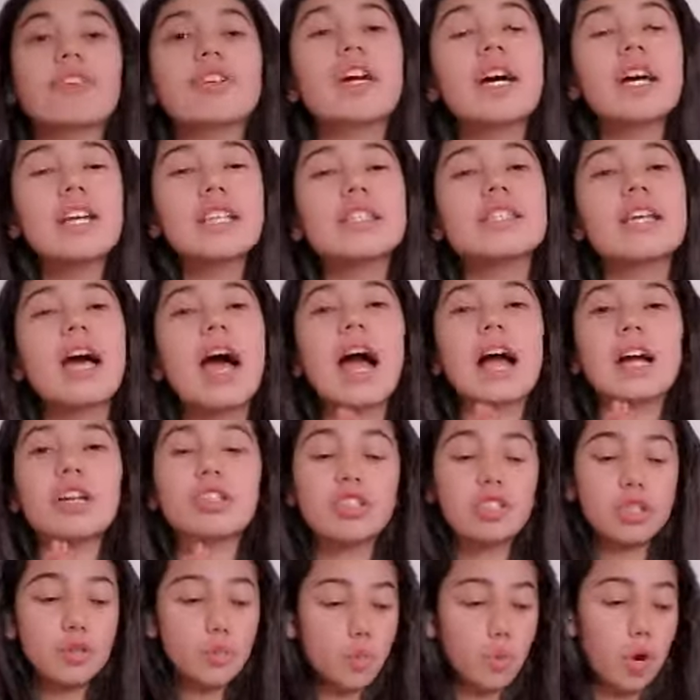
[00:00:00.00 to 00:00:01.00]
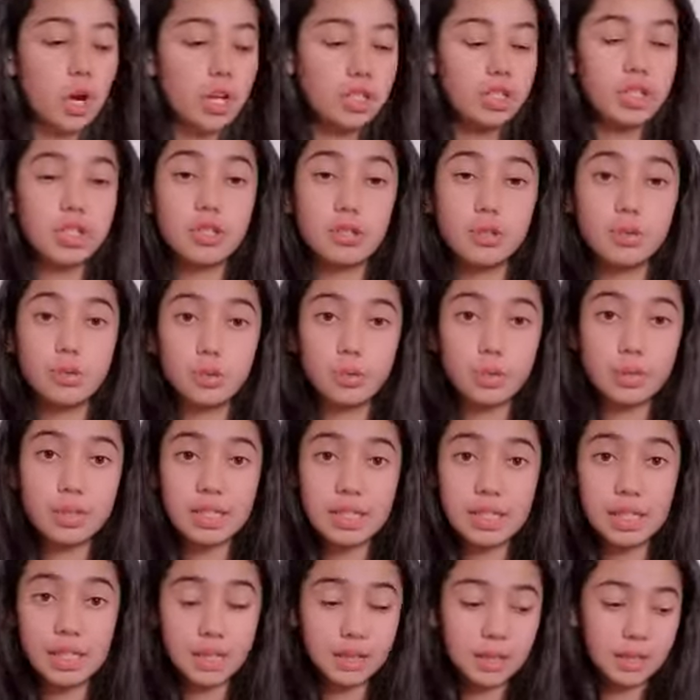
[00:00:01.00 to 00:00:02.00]
you guys actually want to
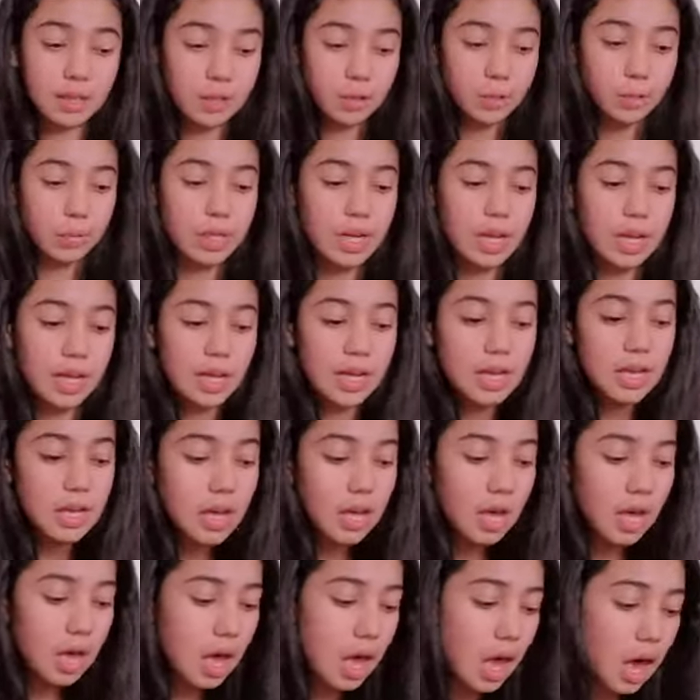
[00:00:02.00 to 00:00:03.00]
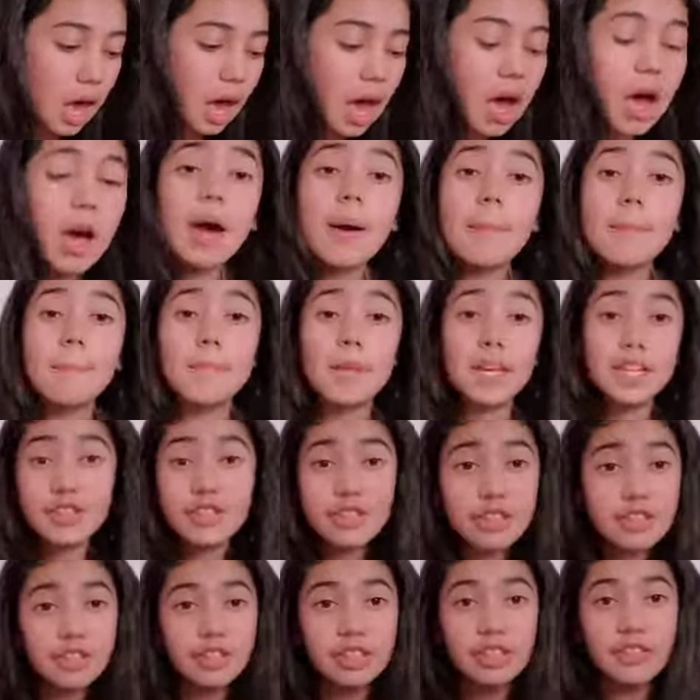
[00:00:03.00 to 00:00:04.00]
see a Q&A, um, make
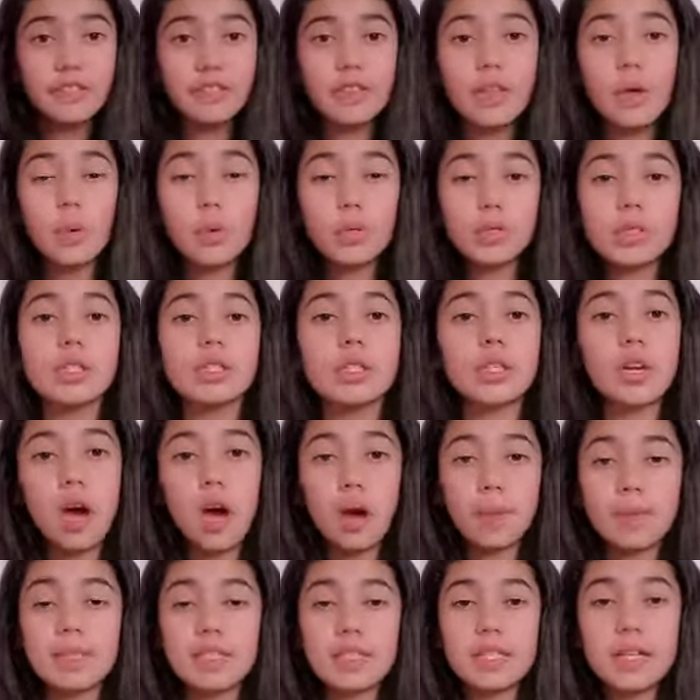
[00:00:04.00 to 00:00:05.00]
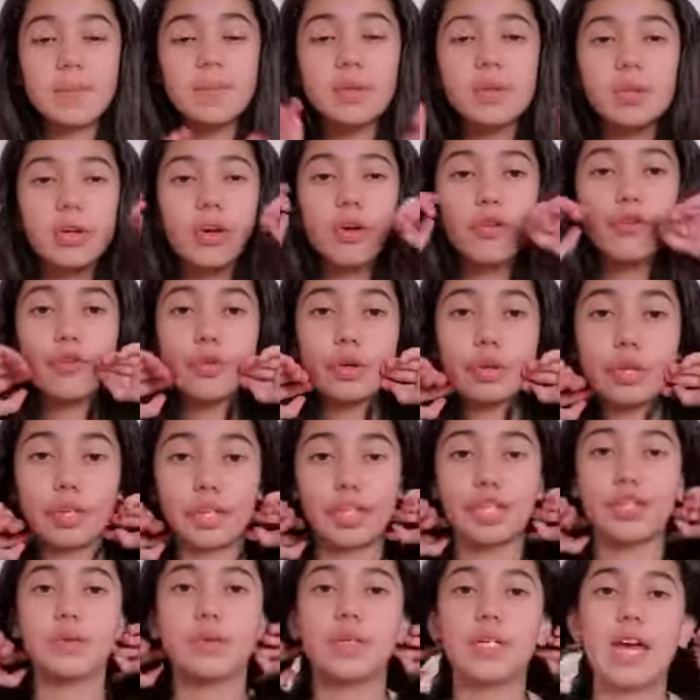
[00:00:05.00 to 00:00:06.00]
sure to leave those comments down below for the
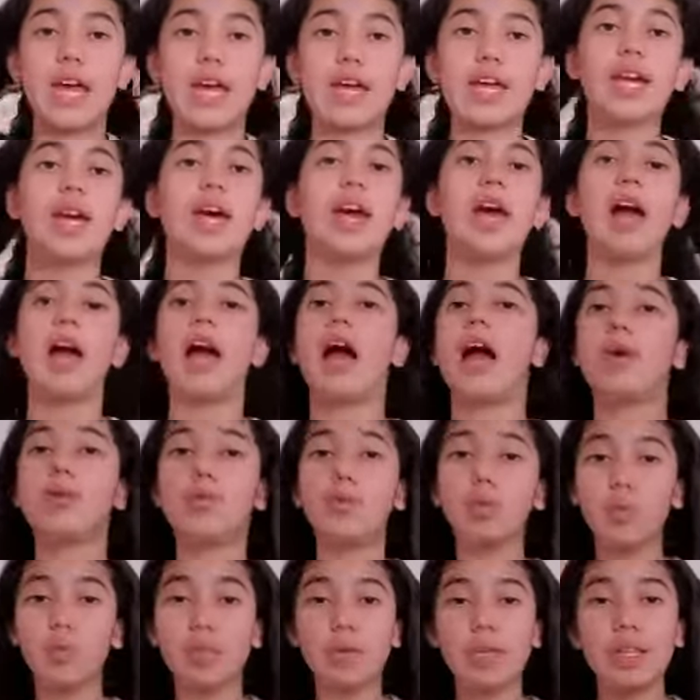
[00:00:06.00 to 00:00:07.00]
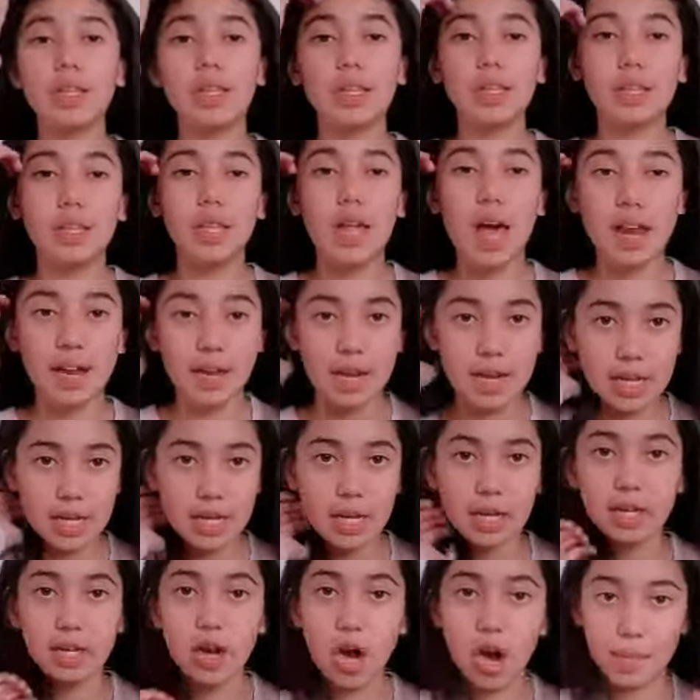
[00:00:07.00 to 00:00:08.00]
Q&A. I will be
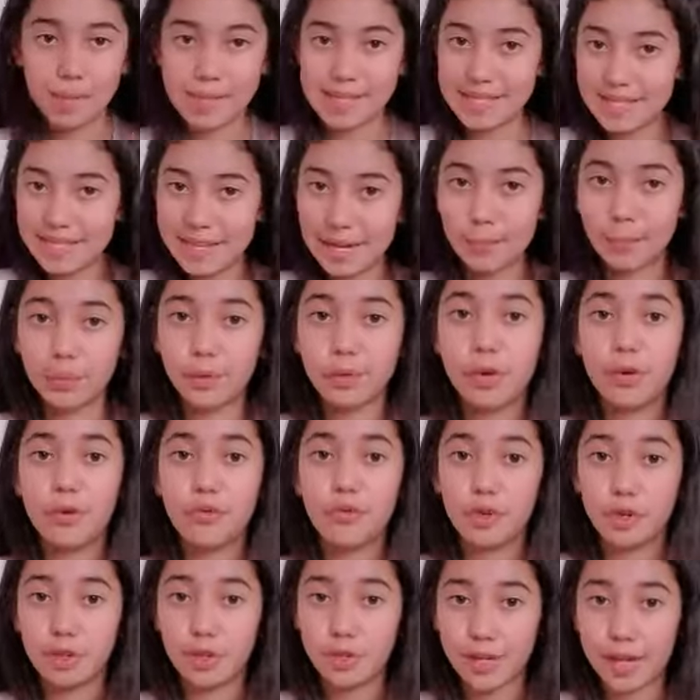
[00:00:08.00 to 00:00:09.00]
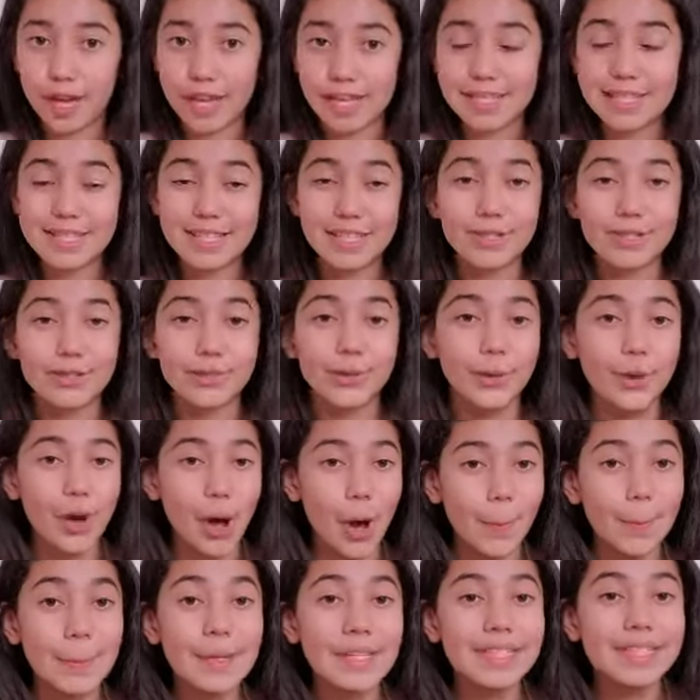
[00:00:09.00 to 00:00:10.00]
letting comments down below for you guys to
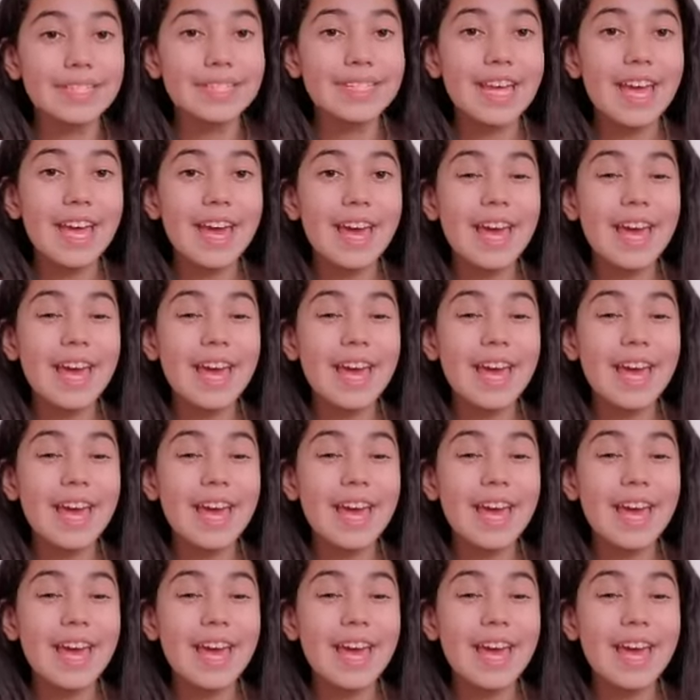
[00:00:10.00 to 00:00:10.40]
comment